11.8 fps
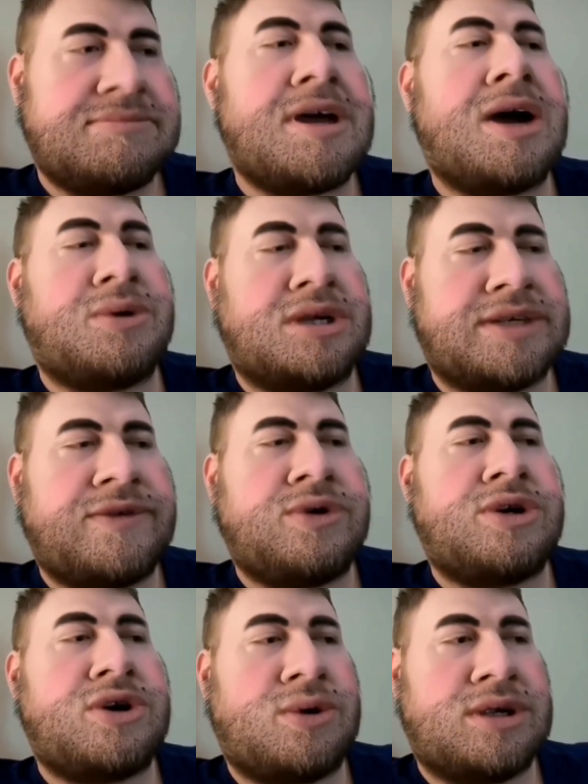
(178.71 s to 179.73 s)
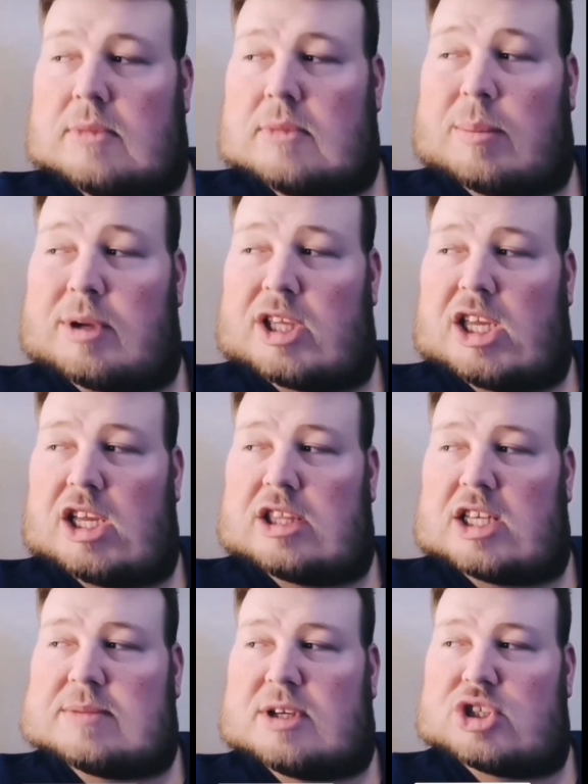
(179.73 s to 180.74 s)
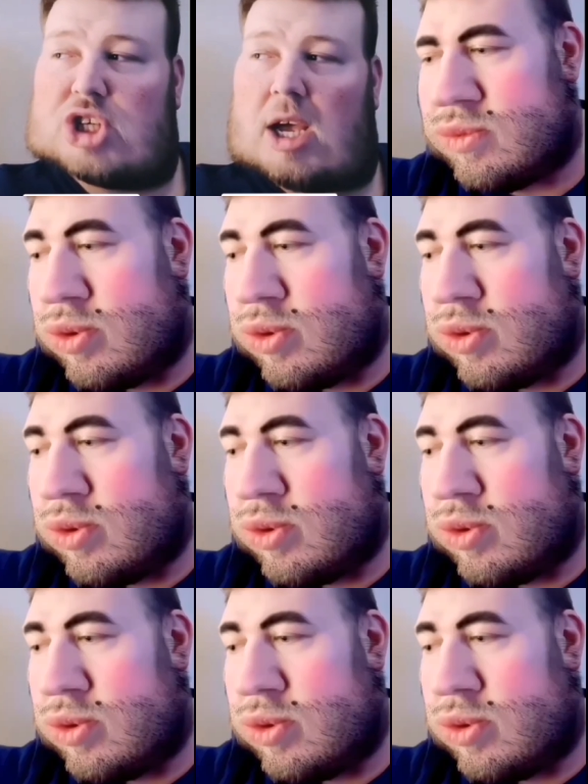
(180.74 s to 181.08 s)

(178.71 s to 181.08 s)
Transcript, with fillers: How nice of you to notice. I'm a kid, that's my job.